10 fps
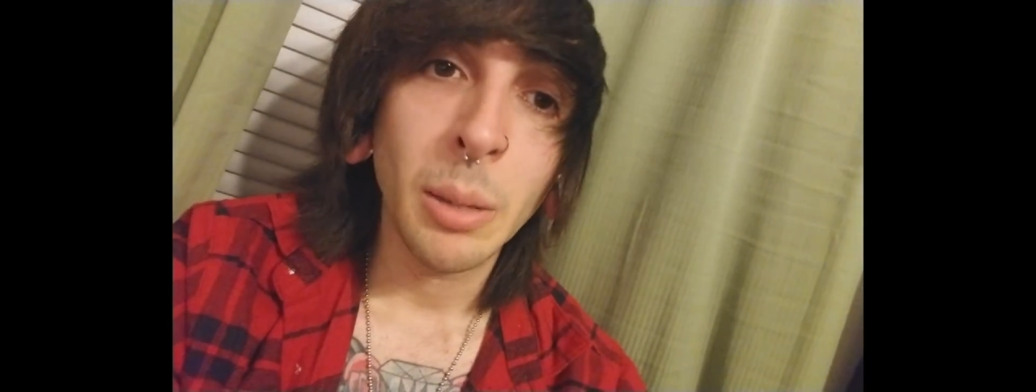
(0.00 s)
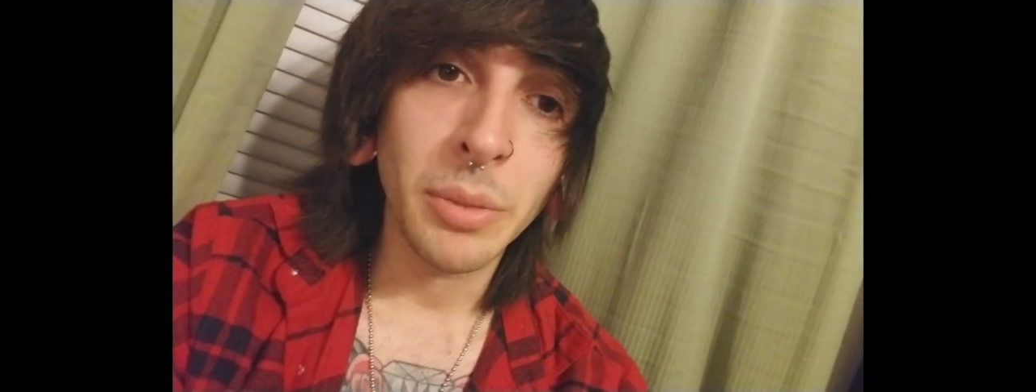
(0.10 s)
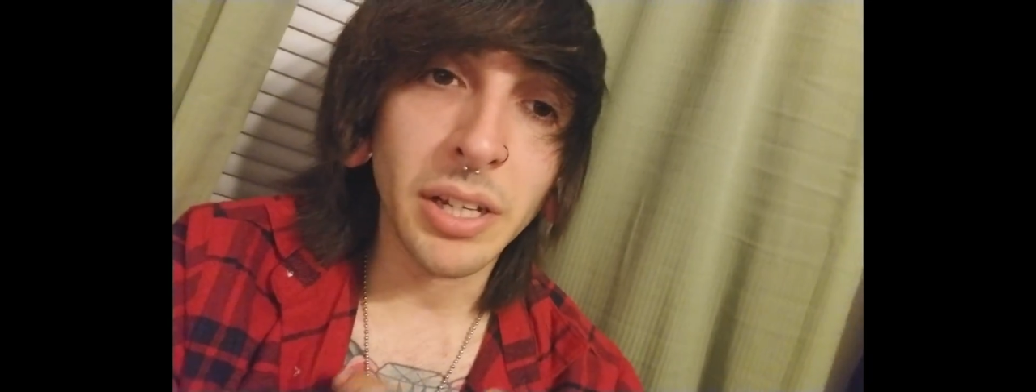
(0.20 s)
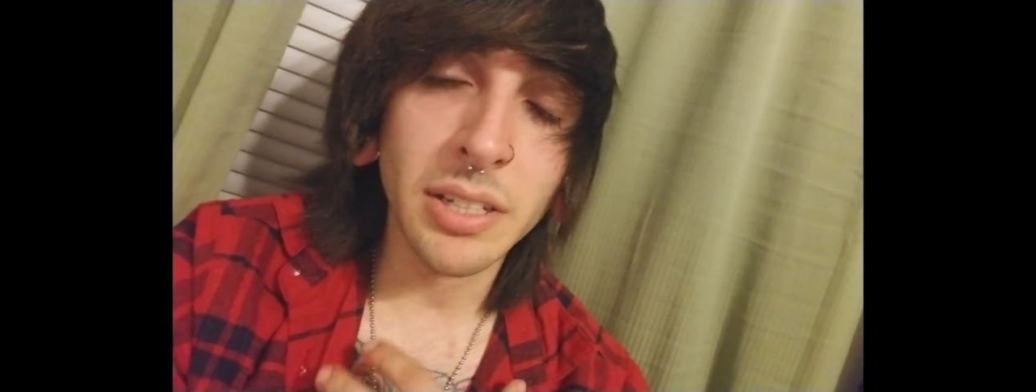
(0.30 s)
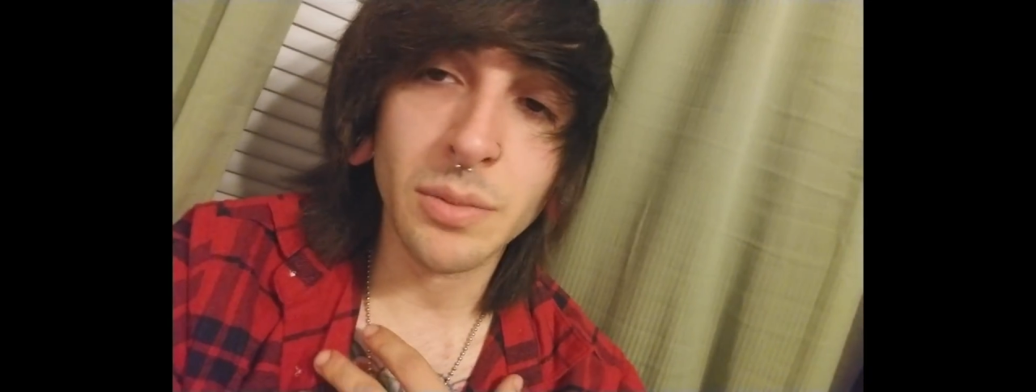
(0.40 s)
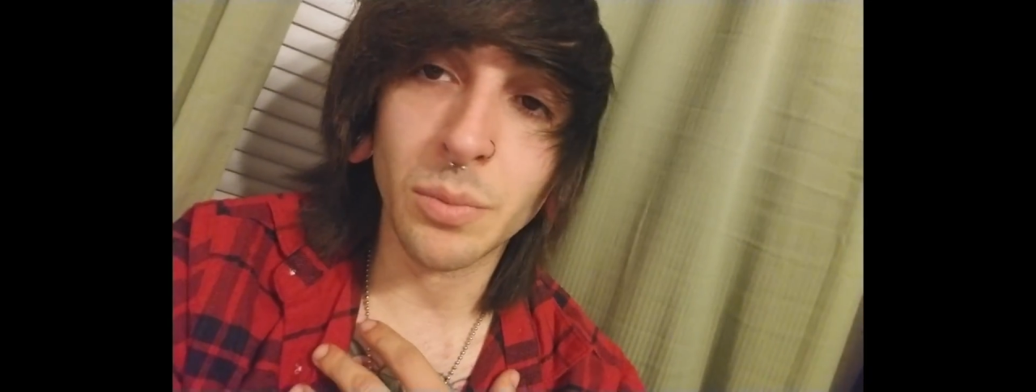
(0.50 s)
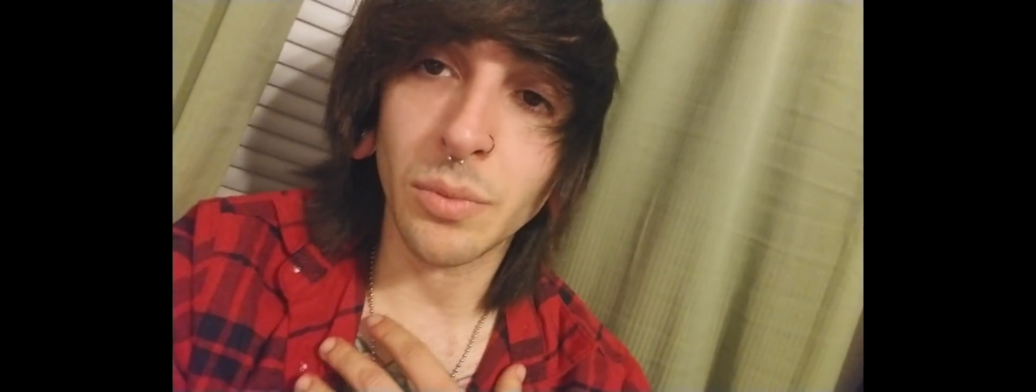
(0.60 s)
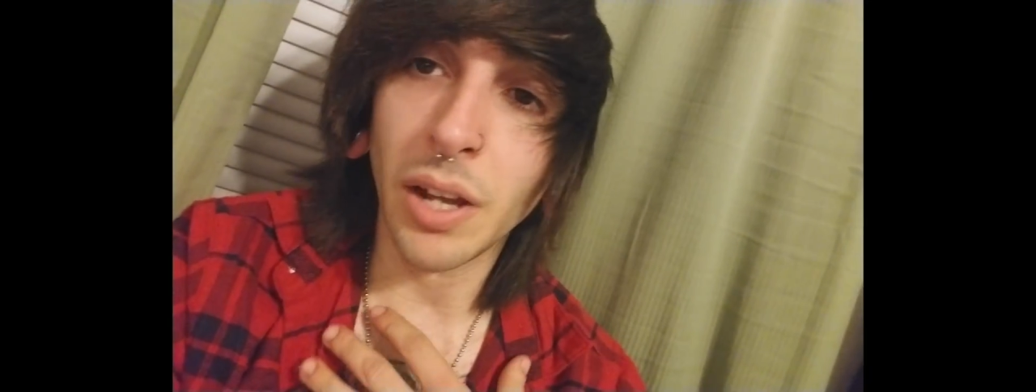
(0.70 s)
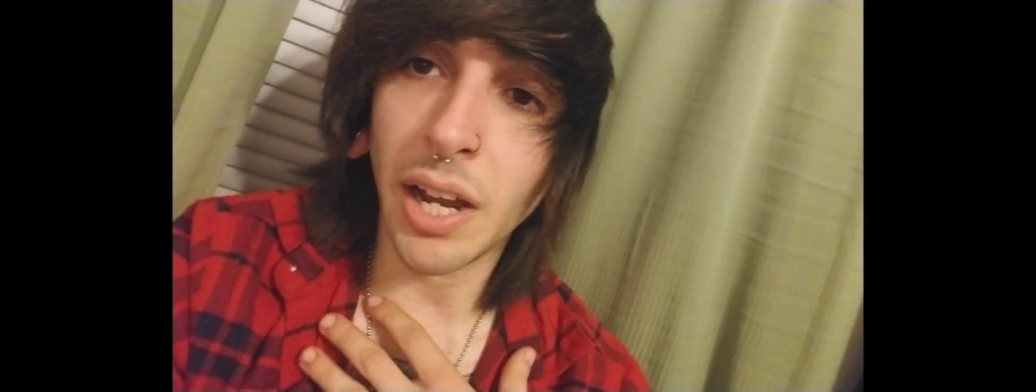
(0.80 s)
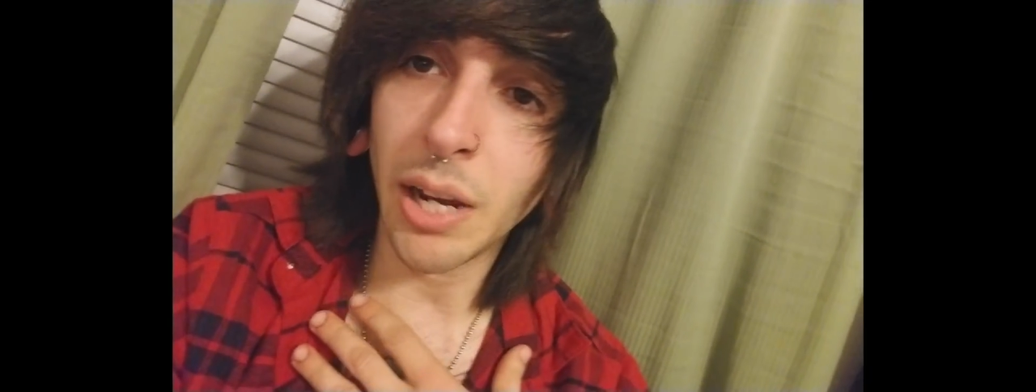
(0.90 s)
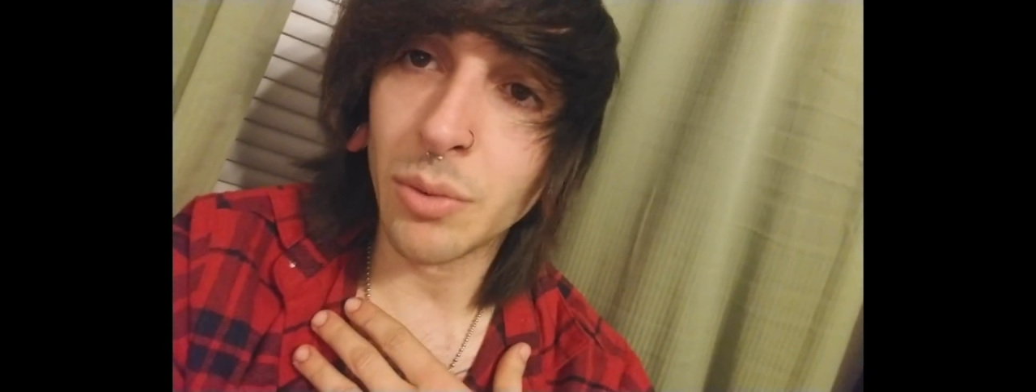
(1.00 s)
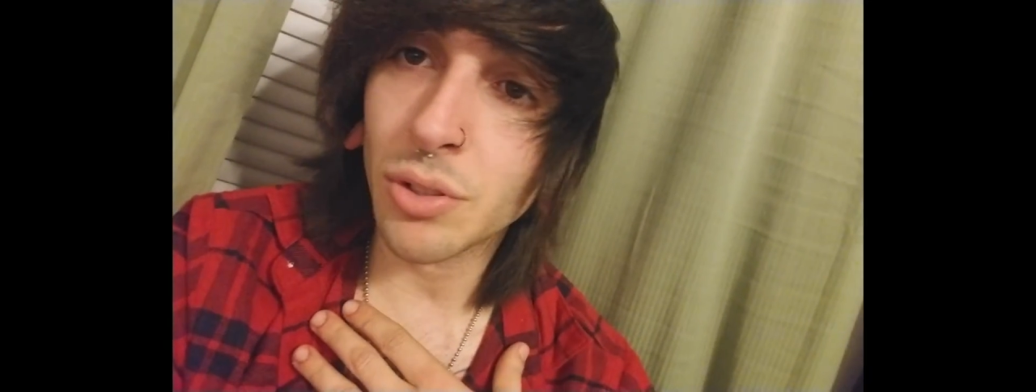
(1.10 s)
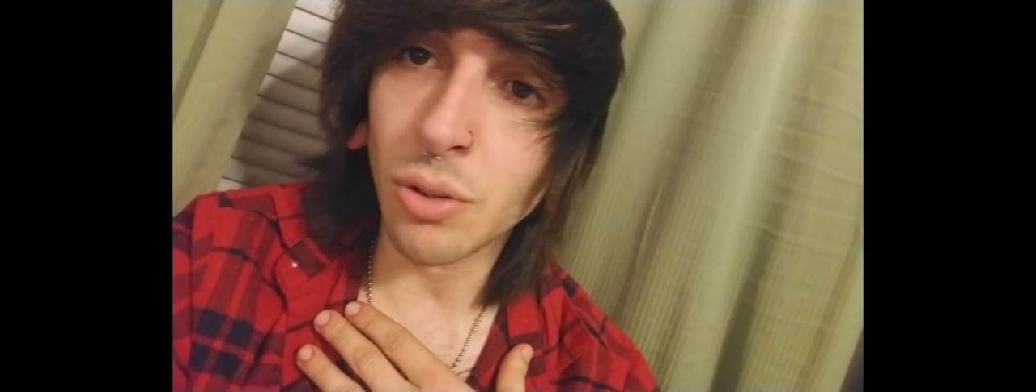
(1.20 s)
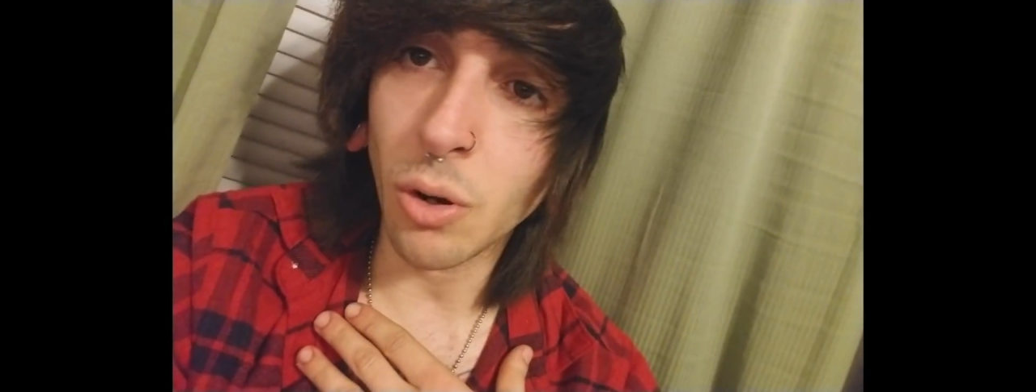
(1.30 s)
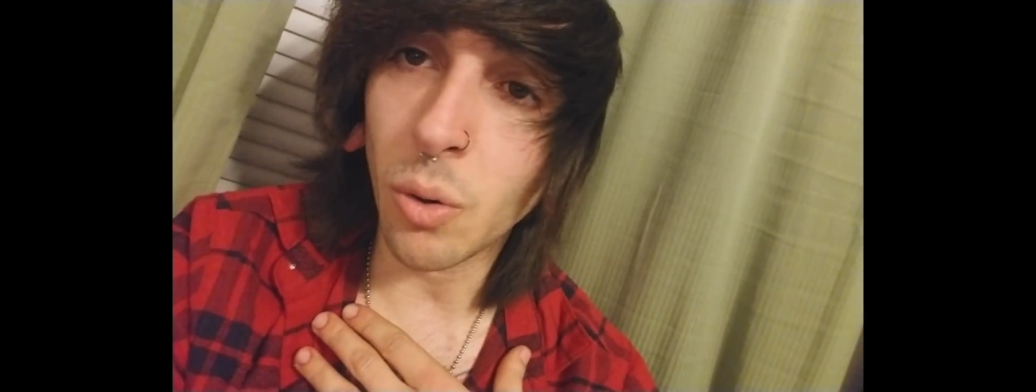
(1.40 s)
because I was
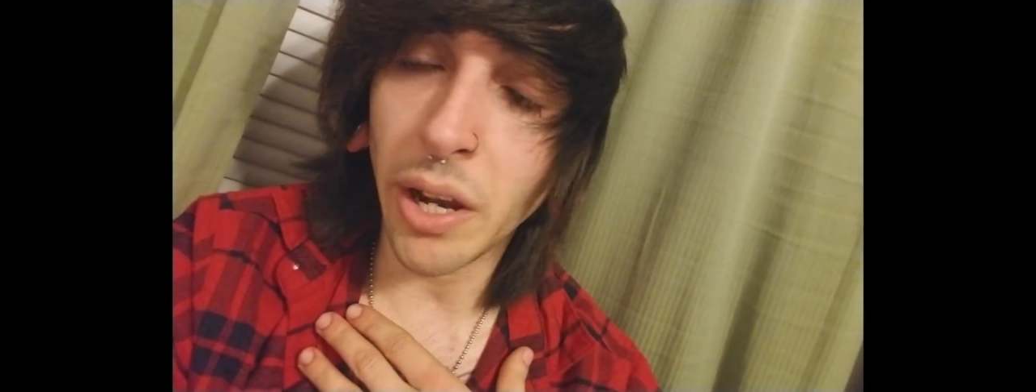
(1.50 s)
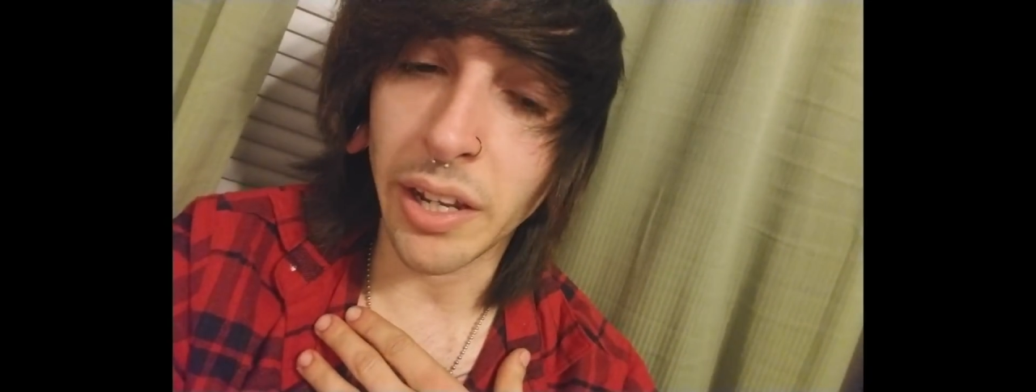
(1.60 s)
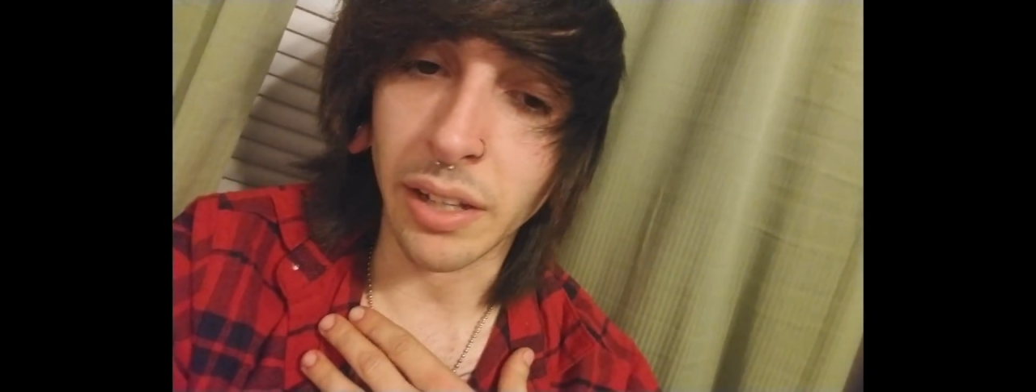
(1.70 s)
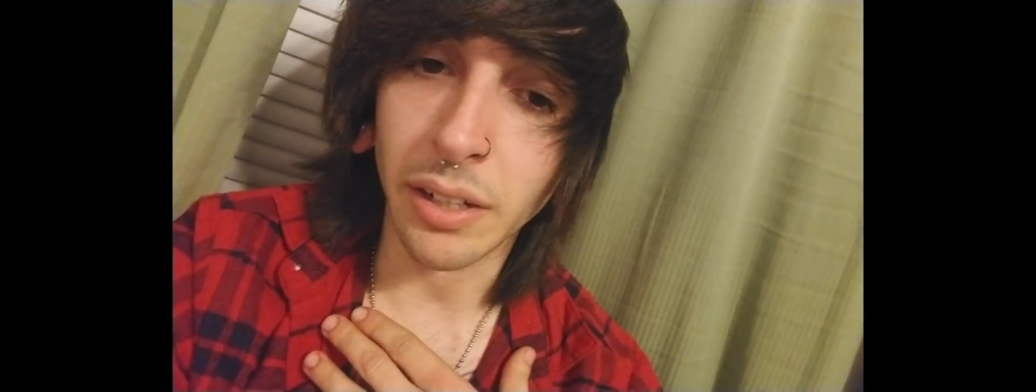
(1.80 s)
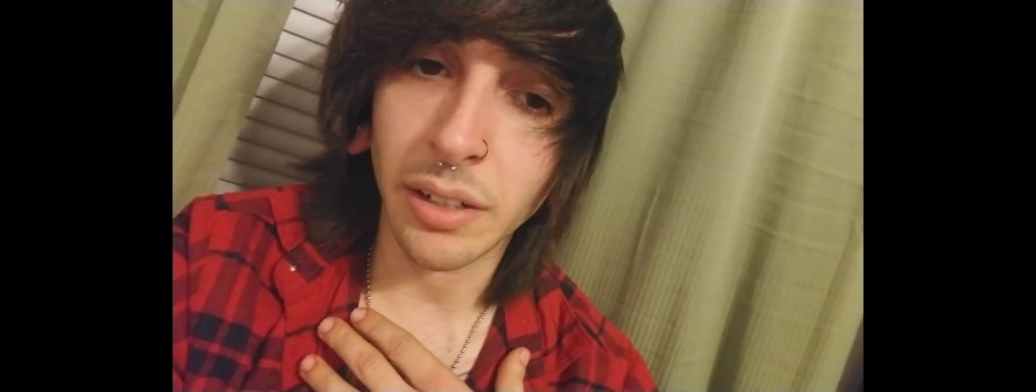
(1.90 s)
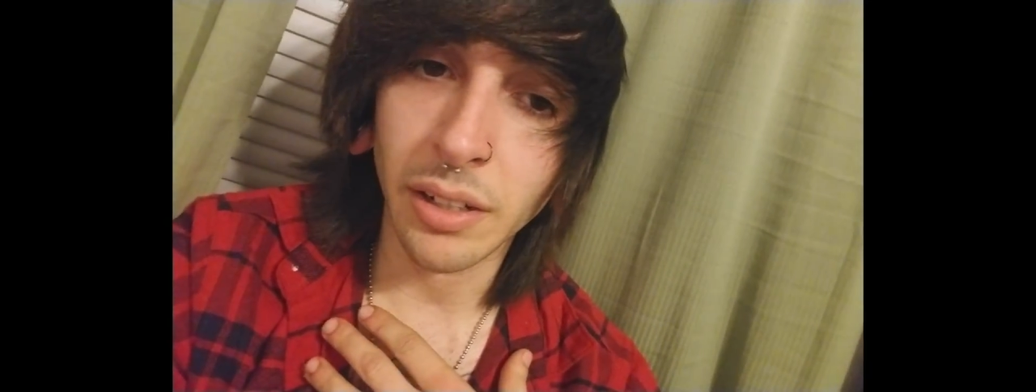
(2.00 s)
so quiet,